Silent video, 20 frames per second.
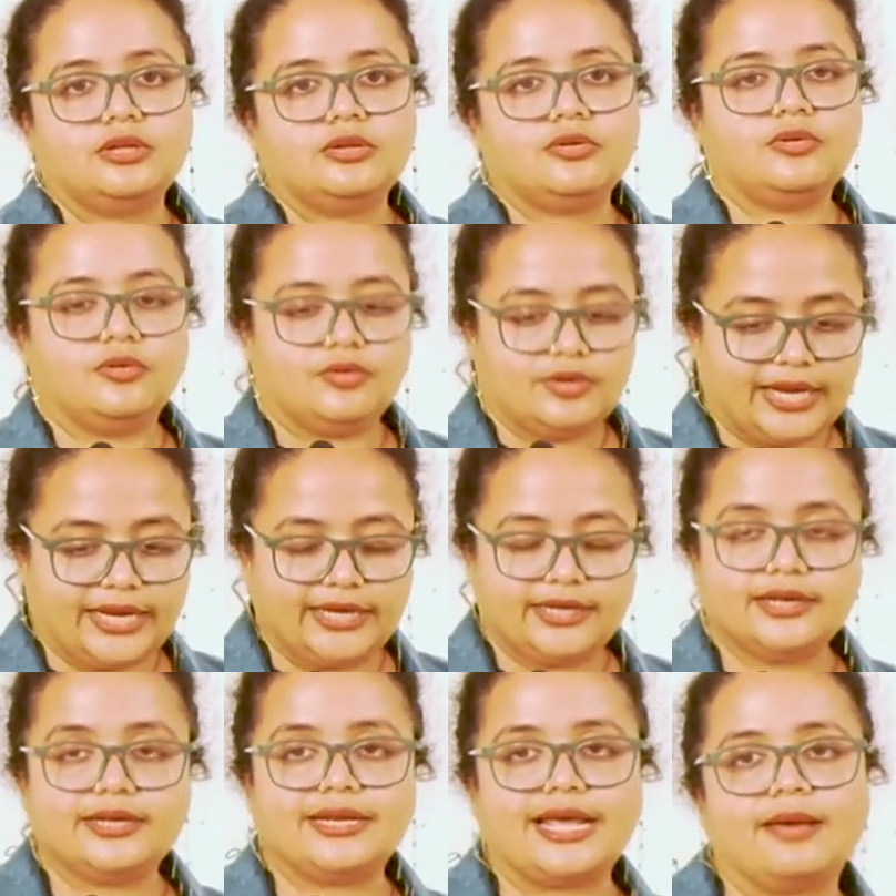You know,
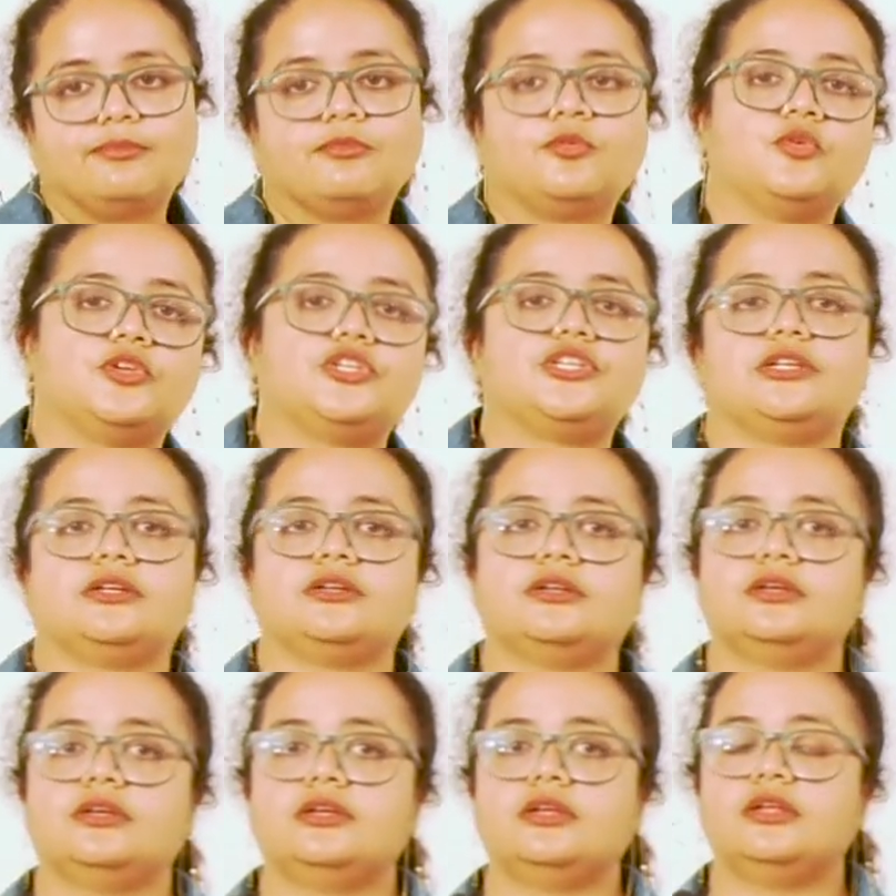write a damn question.
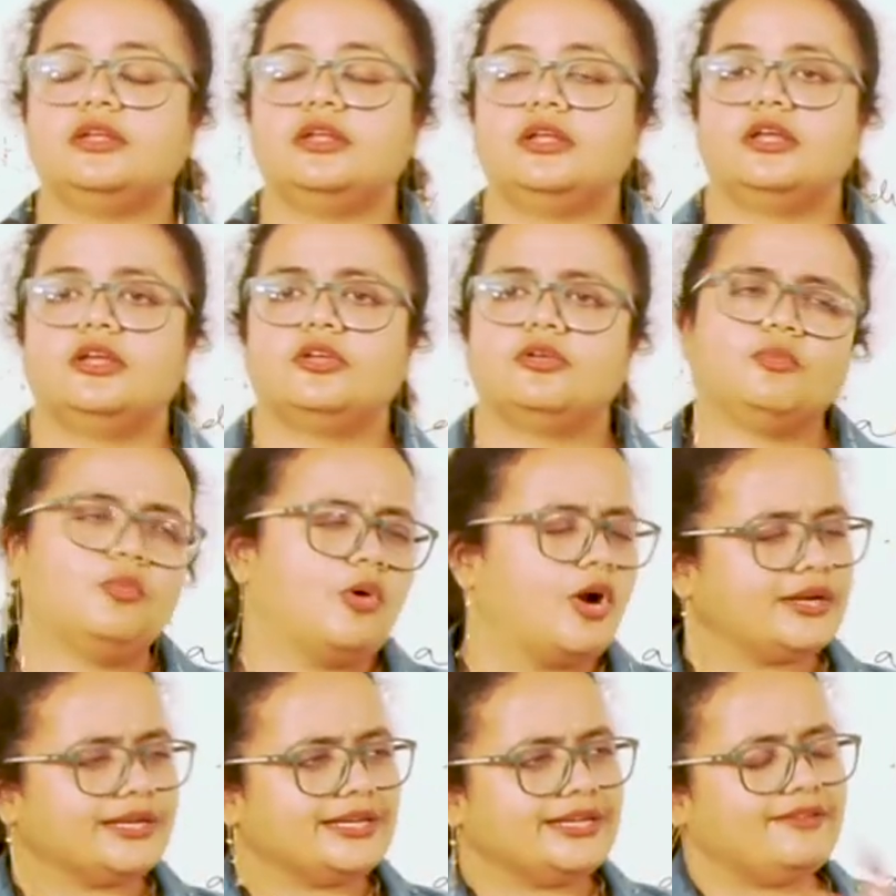
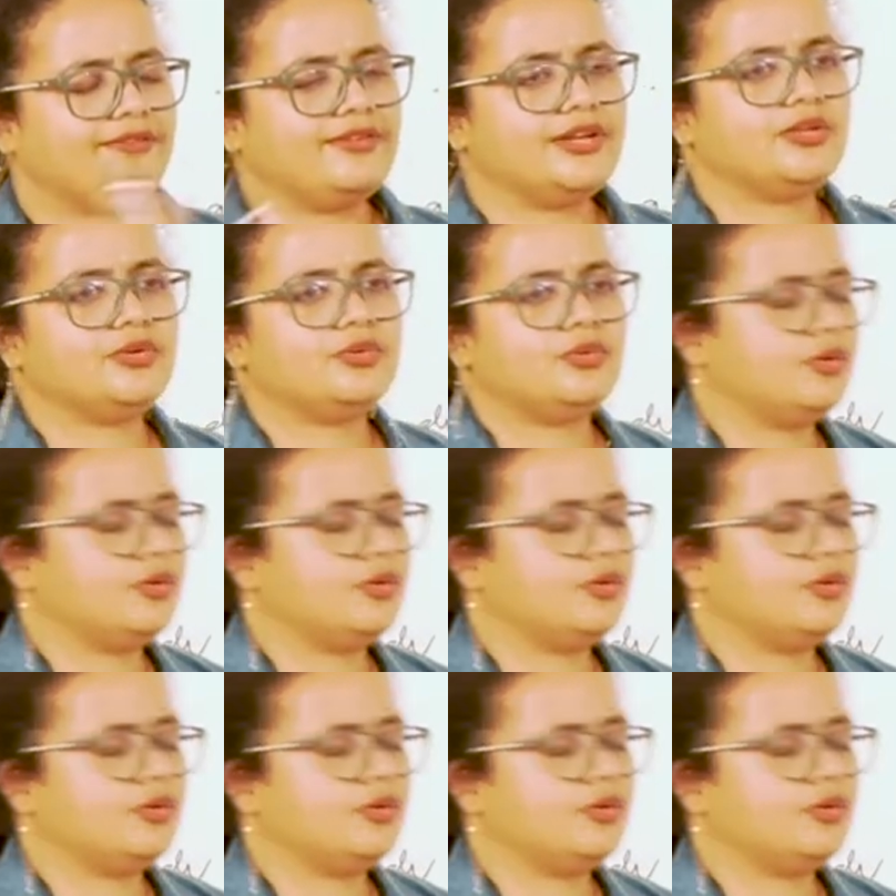Whatever you